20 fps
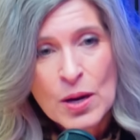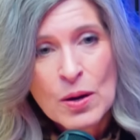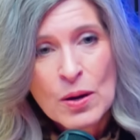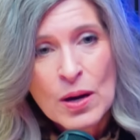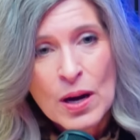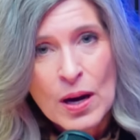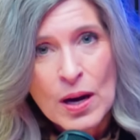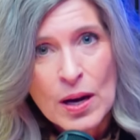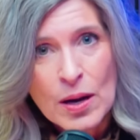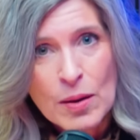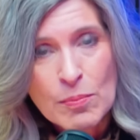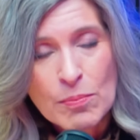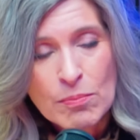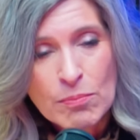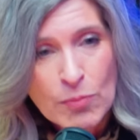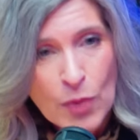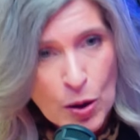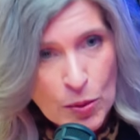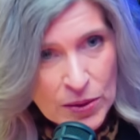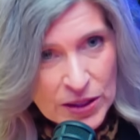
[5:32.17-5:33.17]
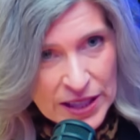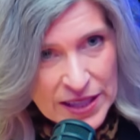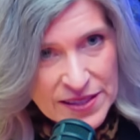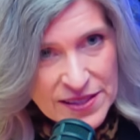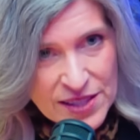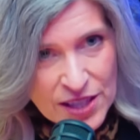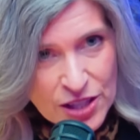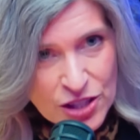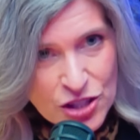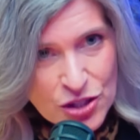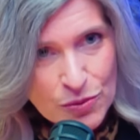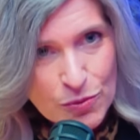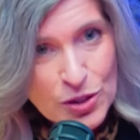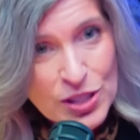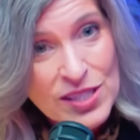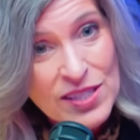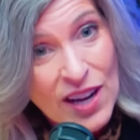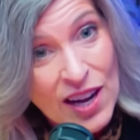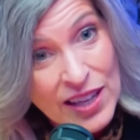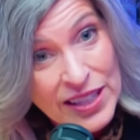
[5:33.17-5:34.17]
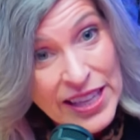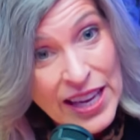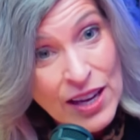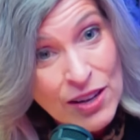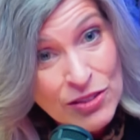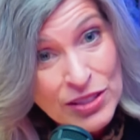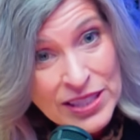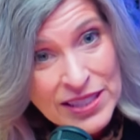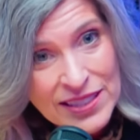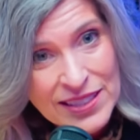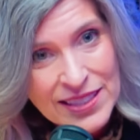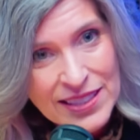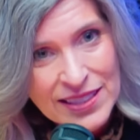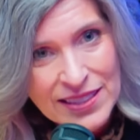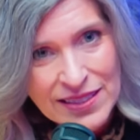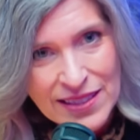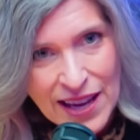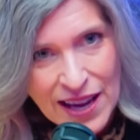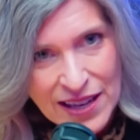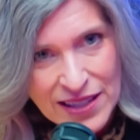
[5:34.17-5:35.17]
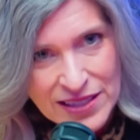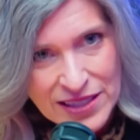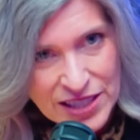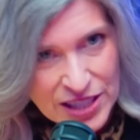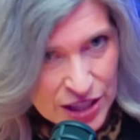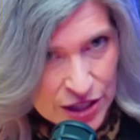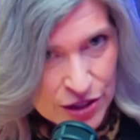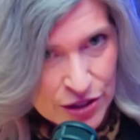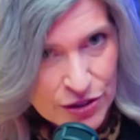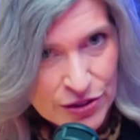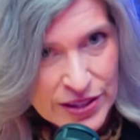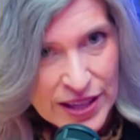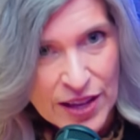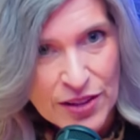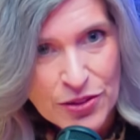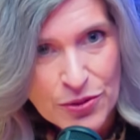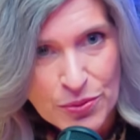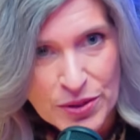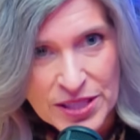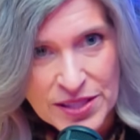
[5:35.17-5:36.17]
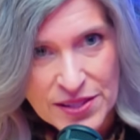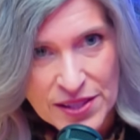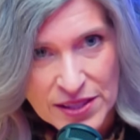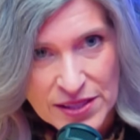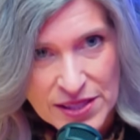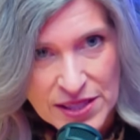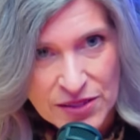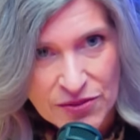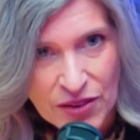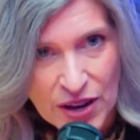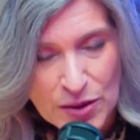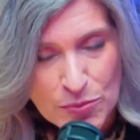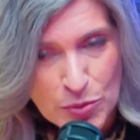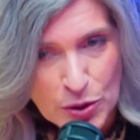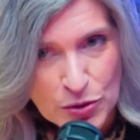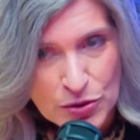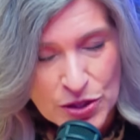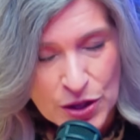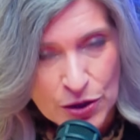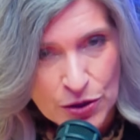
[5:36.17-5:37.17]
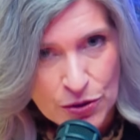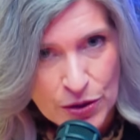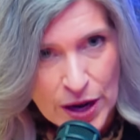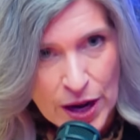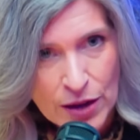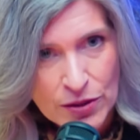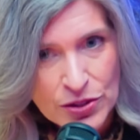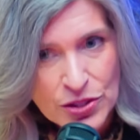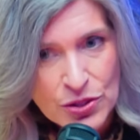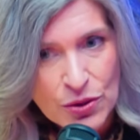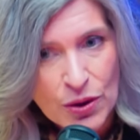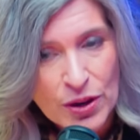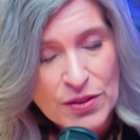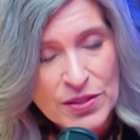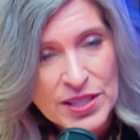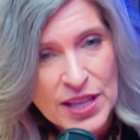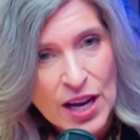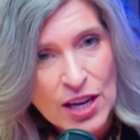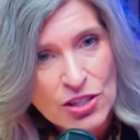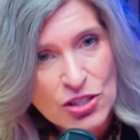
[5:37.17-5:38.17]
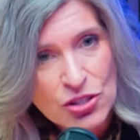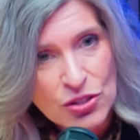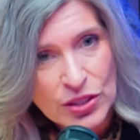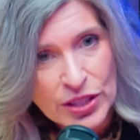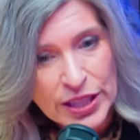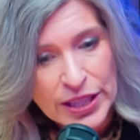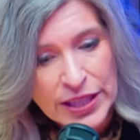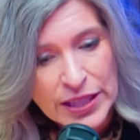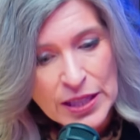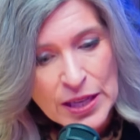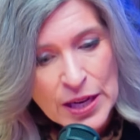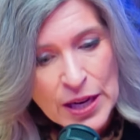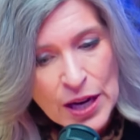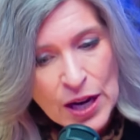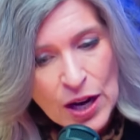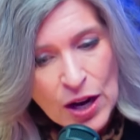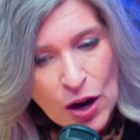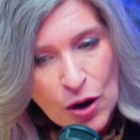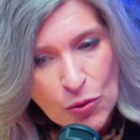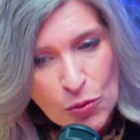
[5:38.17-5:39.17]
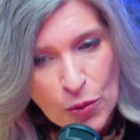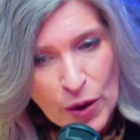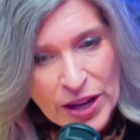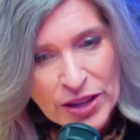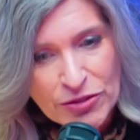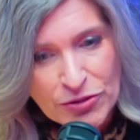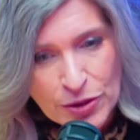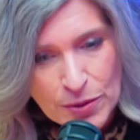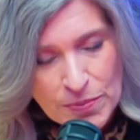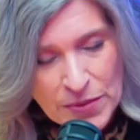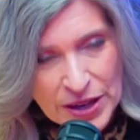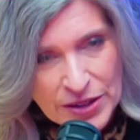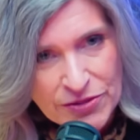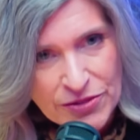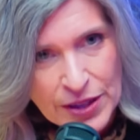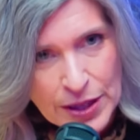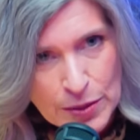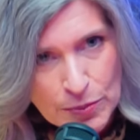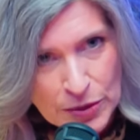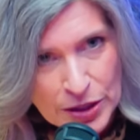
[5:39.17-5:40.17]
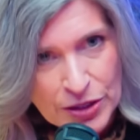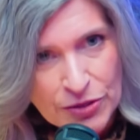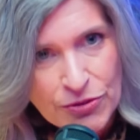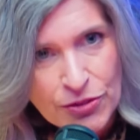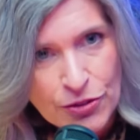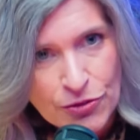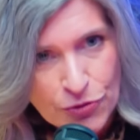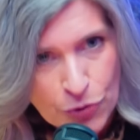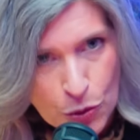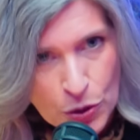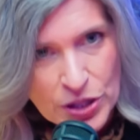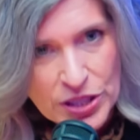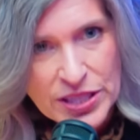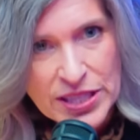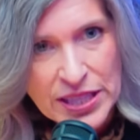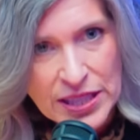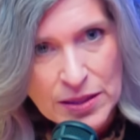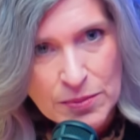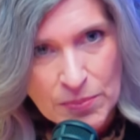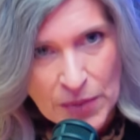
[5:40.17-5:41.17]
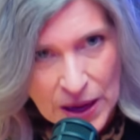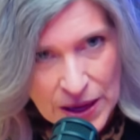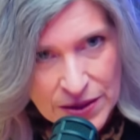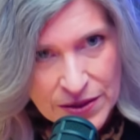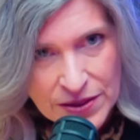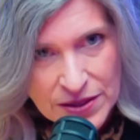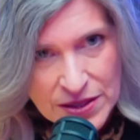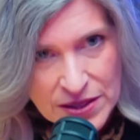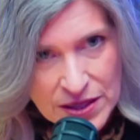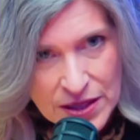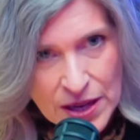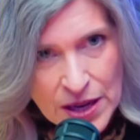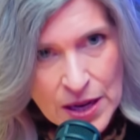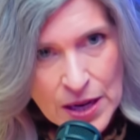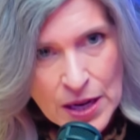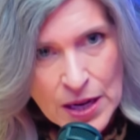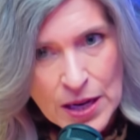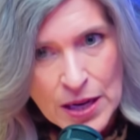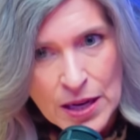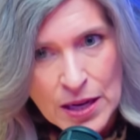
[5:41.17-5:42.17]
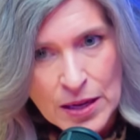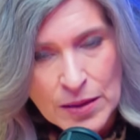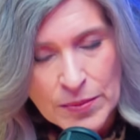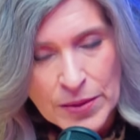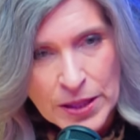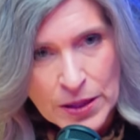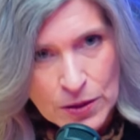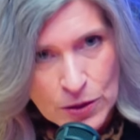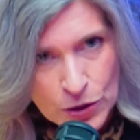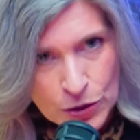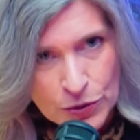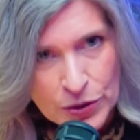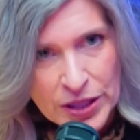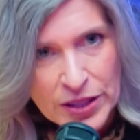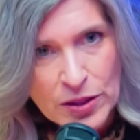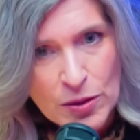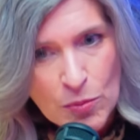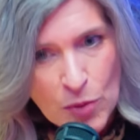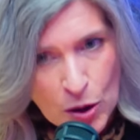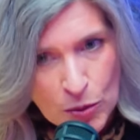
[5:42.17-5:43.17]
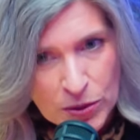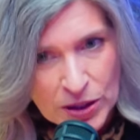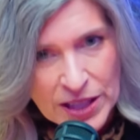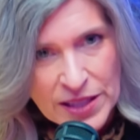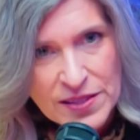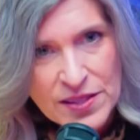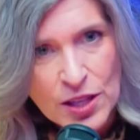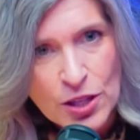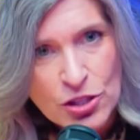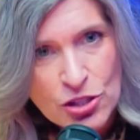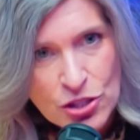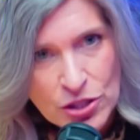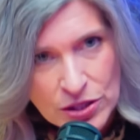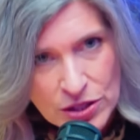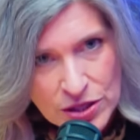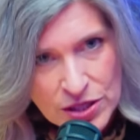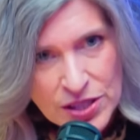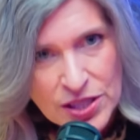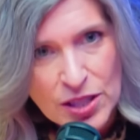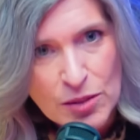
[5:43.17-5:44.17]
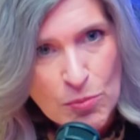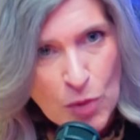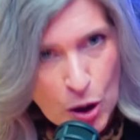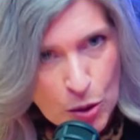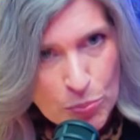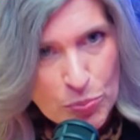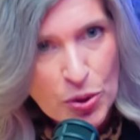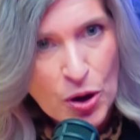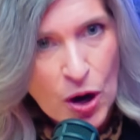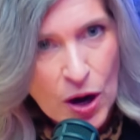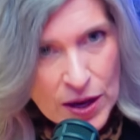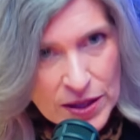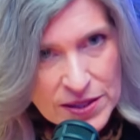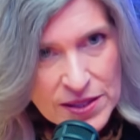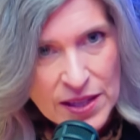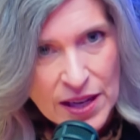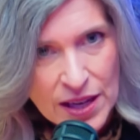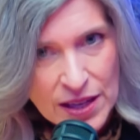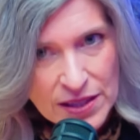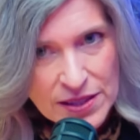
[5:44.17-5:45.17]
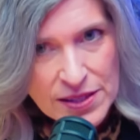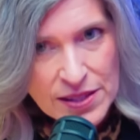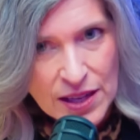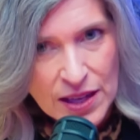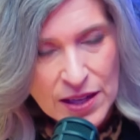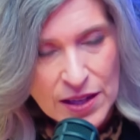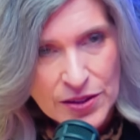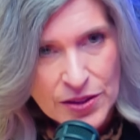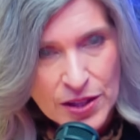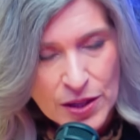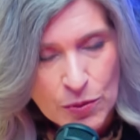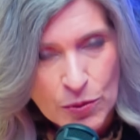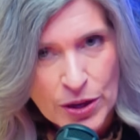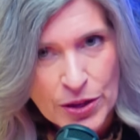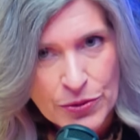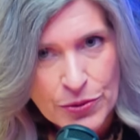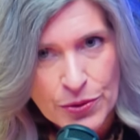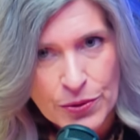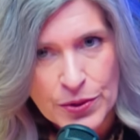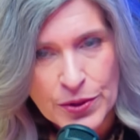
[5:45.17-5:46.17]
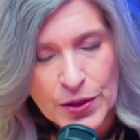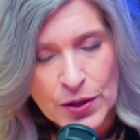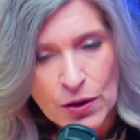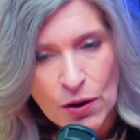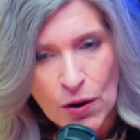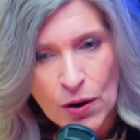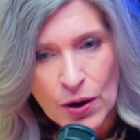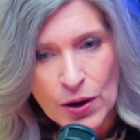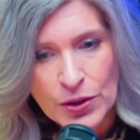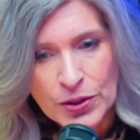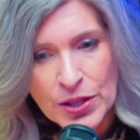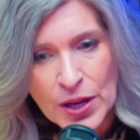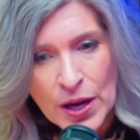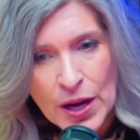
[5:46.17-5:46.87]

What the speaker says: mobilization was not counted in that year, that 365 boots on ground. So I was actually away from my family for 14 months, including the mobilization demob process that I went through in the Guard.